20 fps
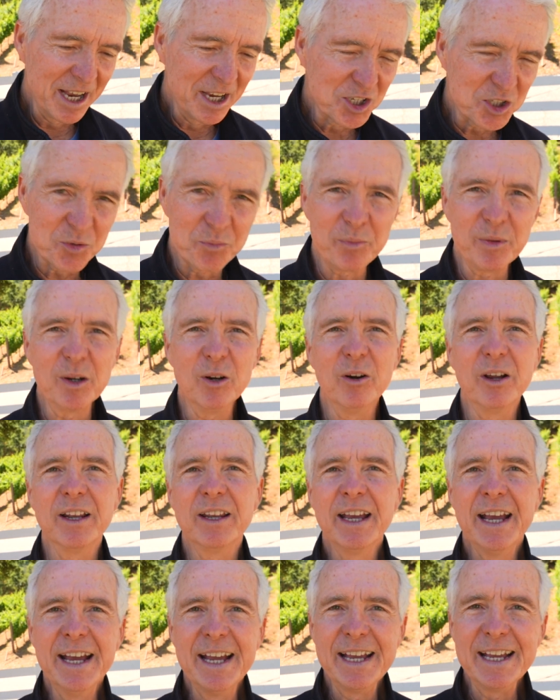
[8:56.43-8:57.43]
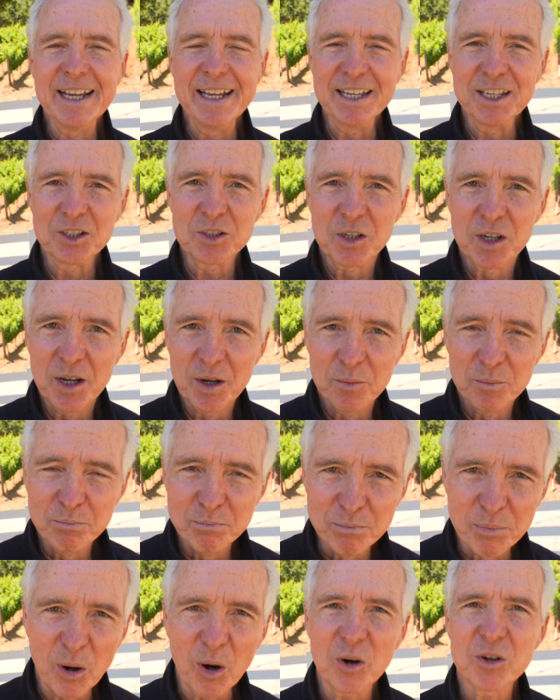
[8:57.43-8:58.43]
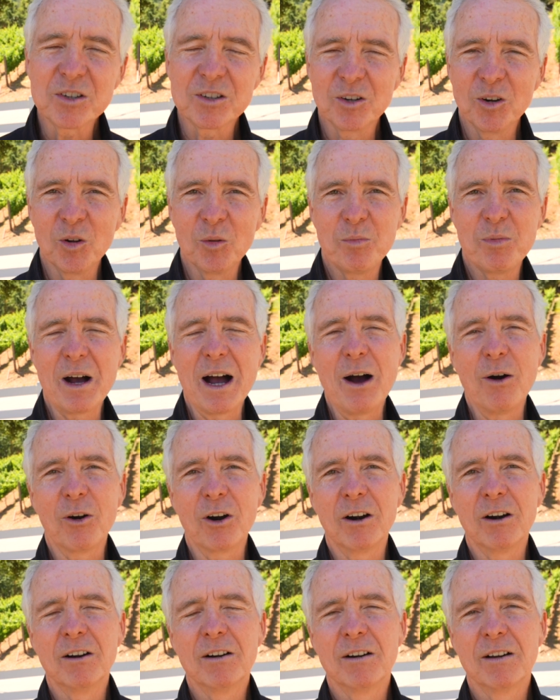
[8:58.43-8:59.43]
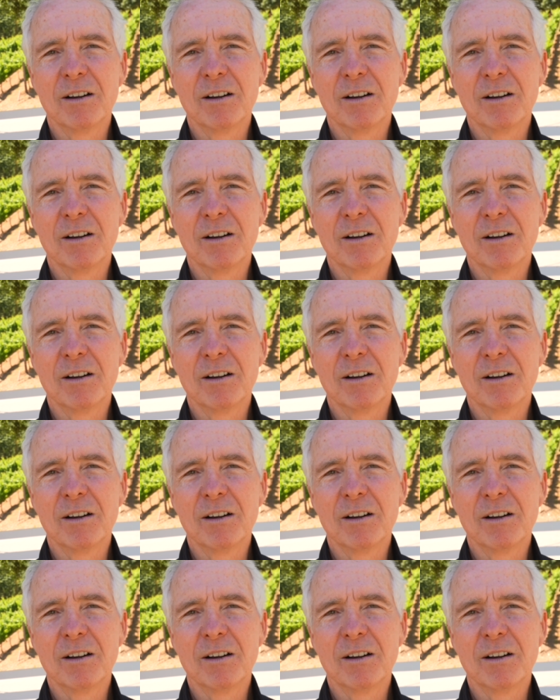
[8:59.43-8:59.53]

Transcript: Spirit is personal power.